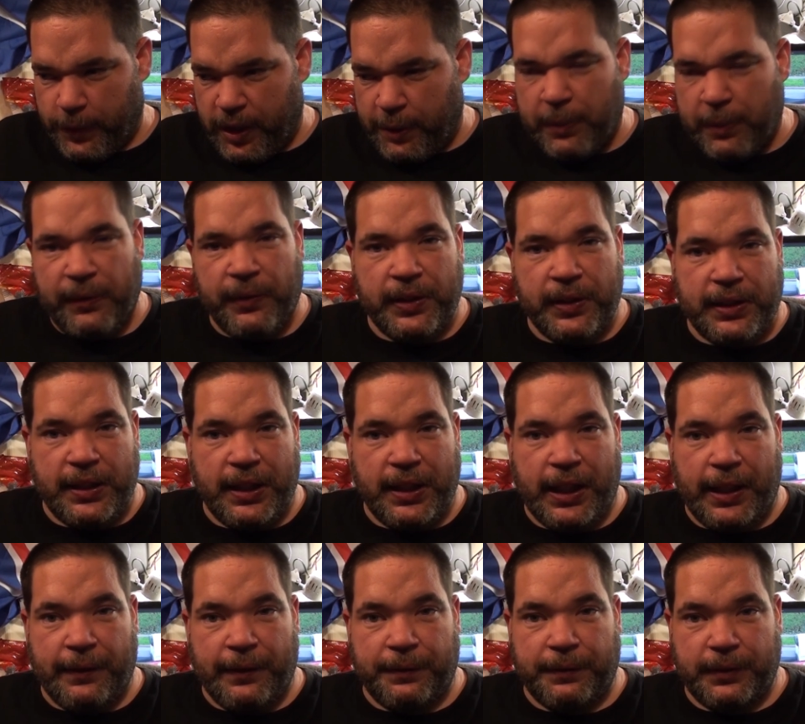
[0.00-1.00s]
I mean, if I did
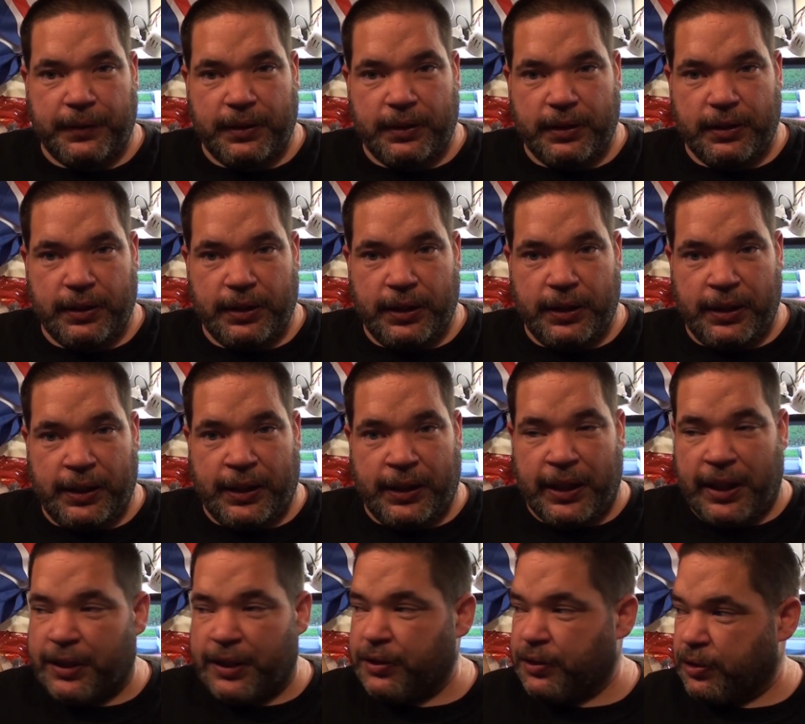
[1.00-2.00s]
have
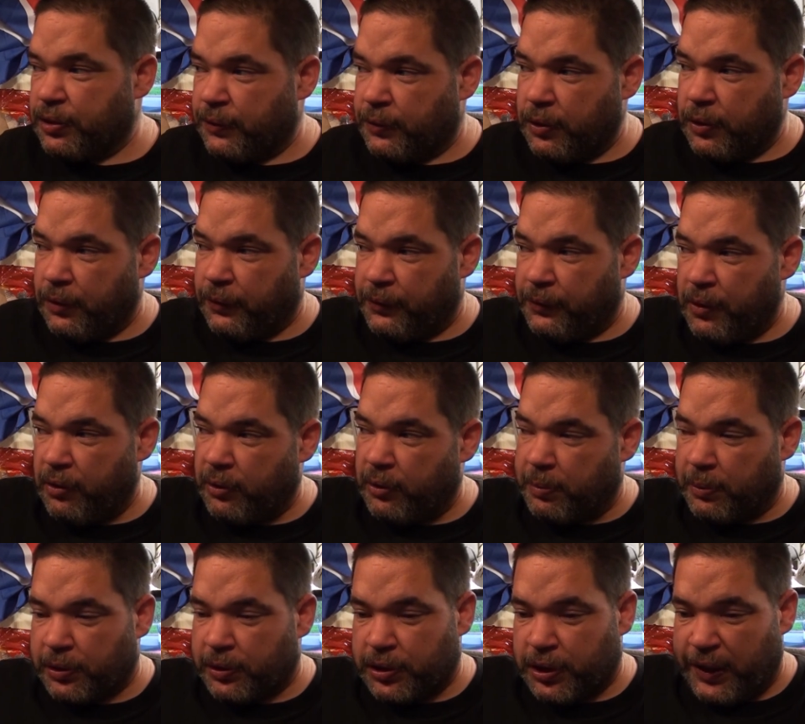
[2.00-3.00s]
guests, I've got a
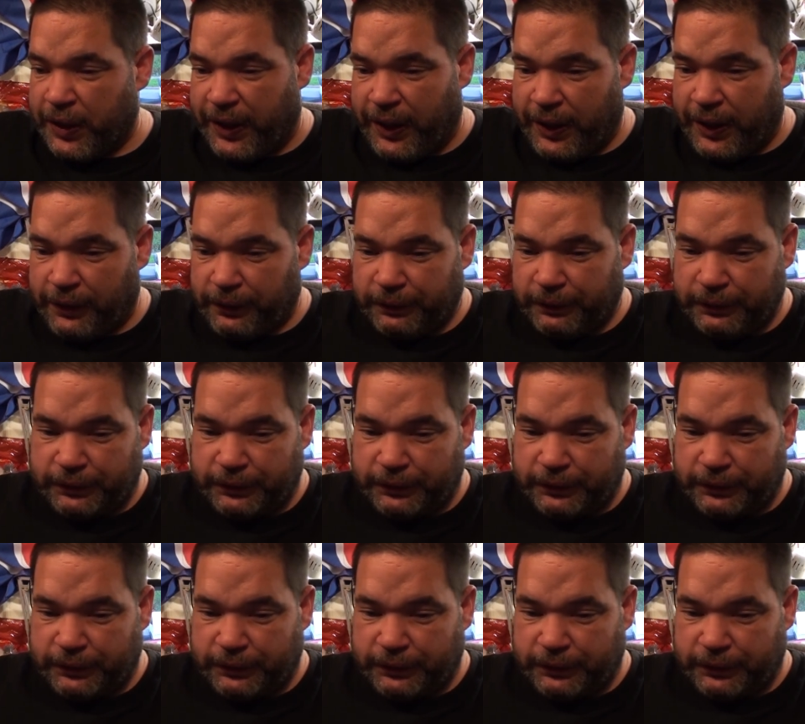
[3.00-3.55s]
foldable chair.